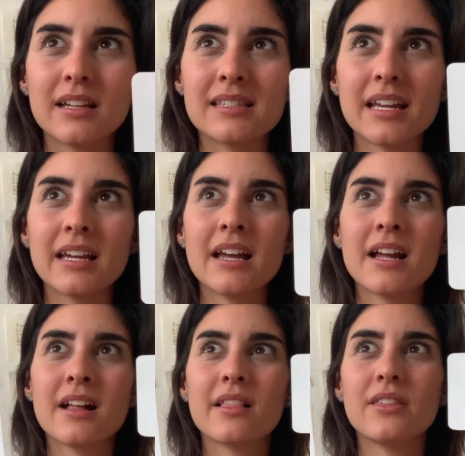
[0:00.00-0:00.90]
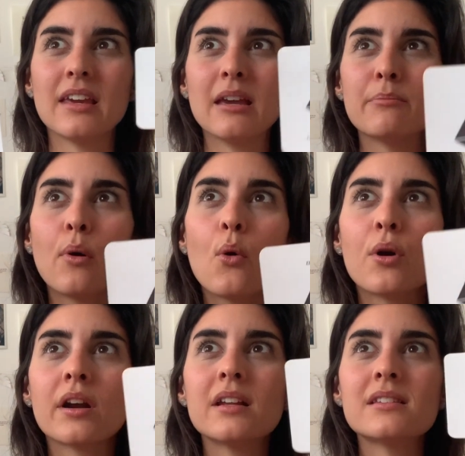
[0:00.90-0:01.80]
It's like the
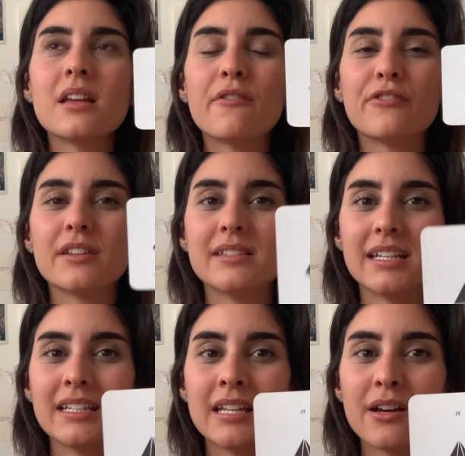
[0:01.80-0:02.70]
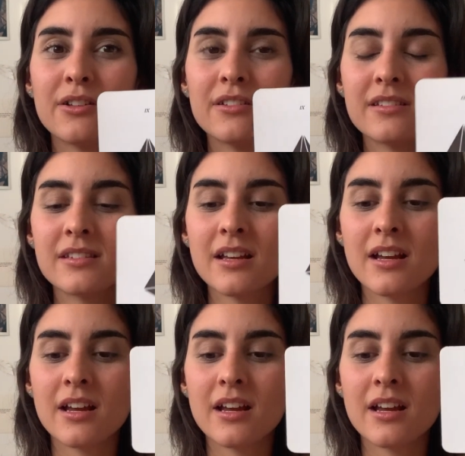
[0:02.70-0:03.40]
importance of the details.